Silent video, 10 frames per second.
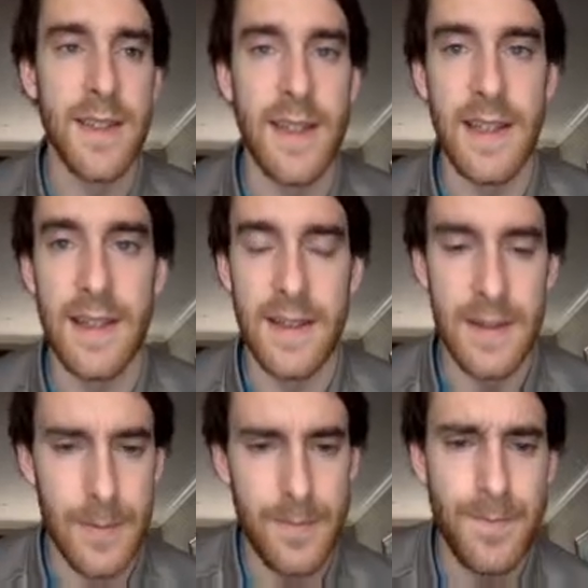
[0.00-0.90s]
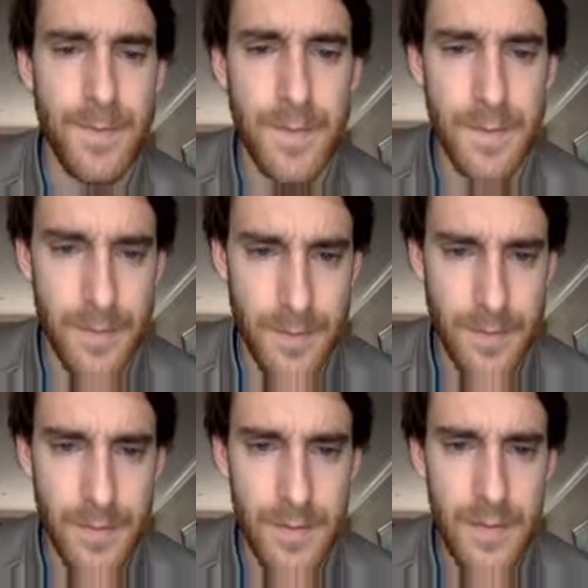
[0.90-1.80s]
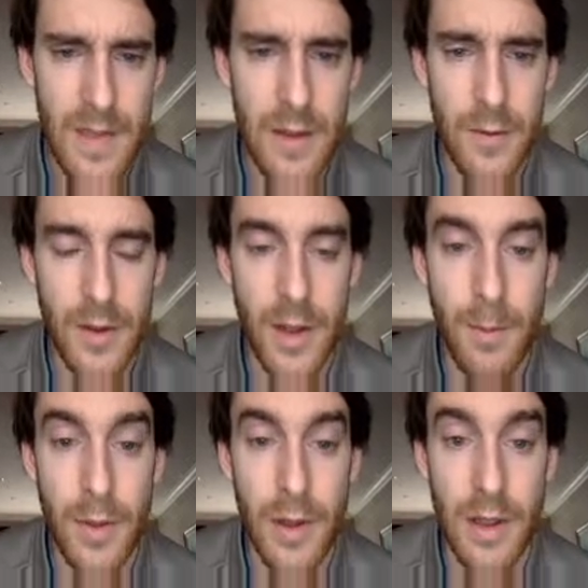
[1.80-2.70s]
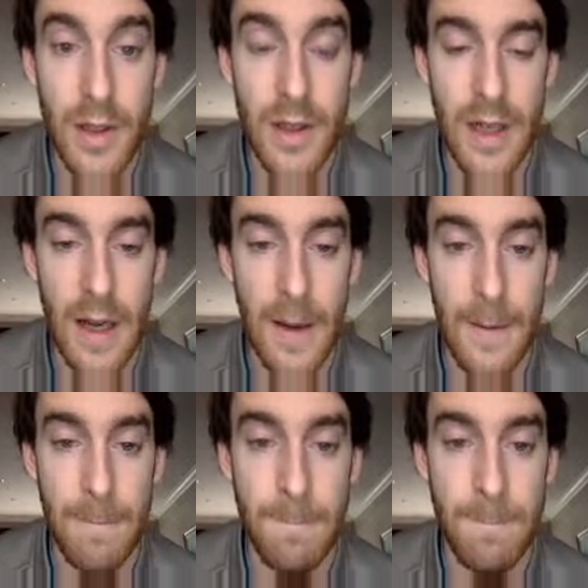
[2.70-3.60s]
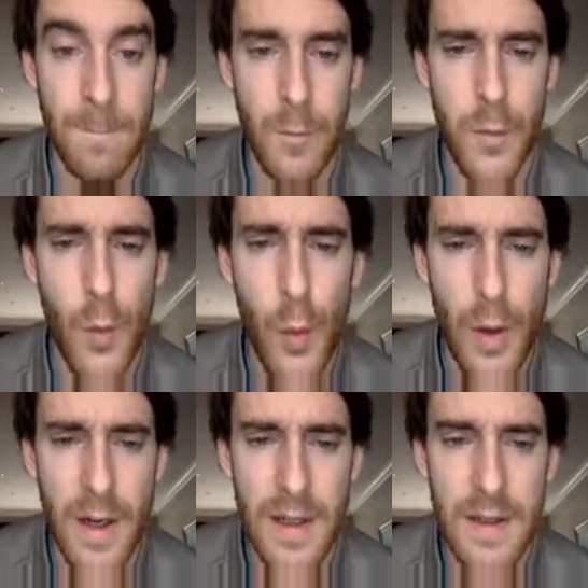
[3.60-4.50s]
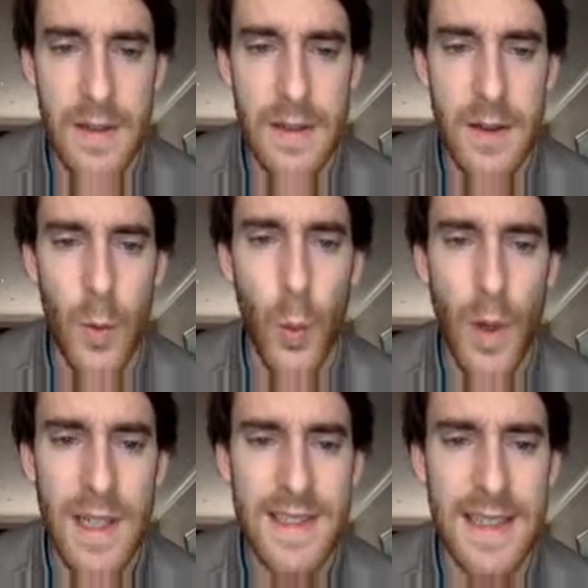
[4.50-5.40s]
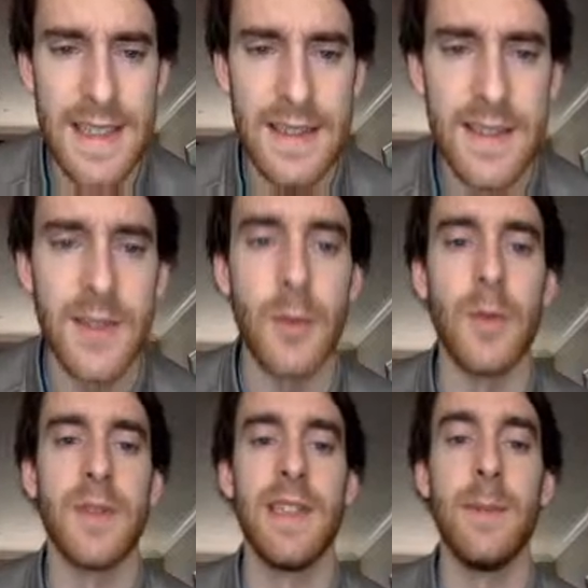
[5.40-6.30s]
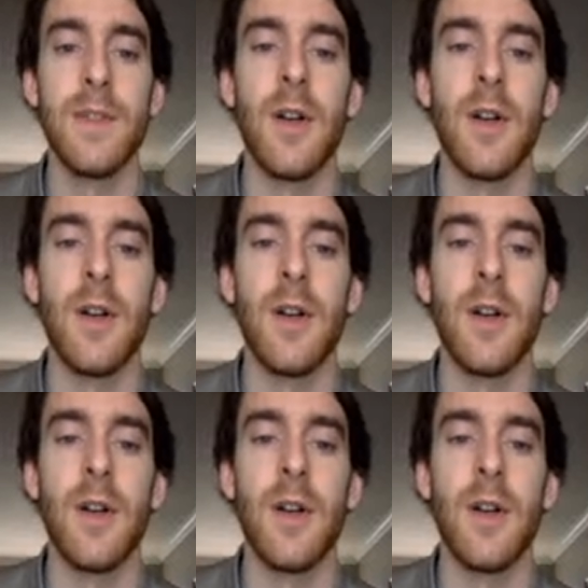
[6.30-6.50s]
think for number 4? What is it? So Tim's